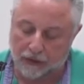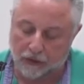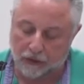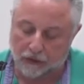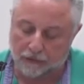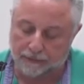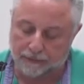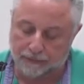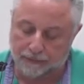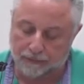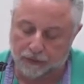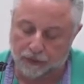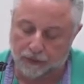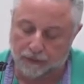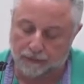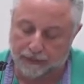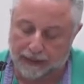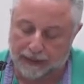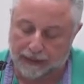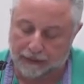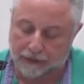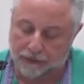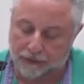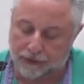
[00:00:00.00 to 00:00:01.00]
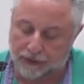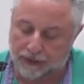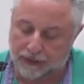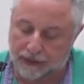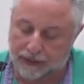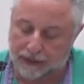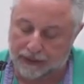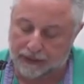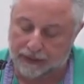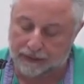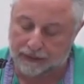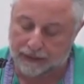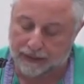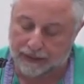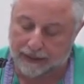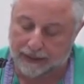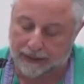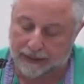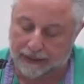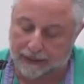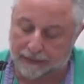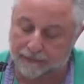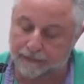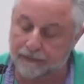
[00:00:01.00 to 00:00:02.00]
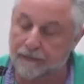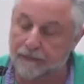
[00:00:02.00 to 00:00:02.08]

of compassion and care.